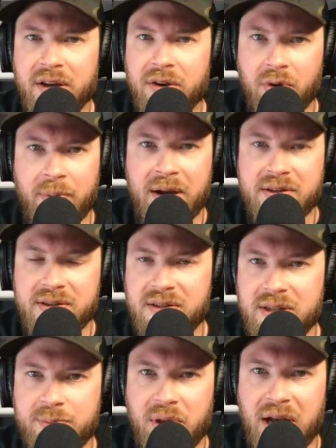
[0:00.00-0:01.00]
rebounds,
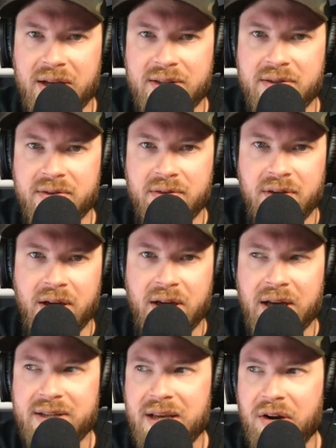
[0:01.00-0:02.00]
assists, blocks,
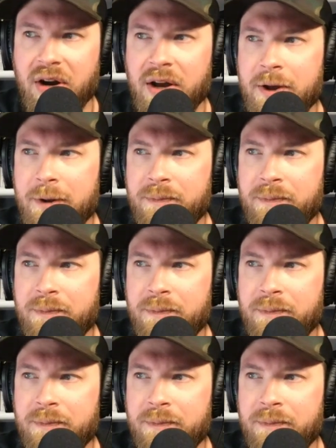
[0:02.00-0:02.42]
etc.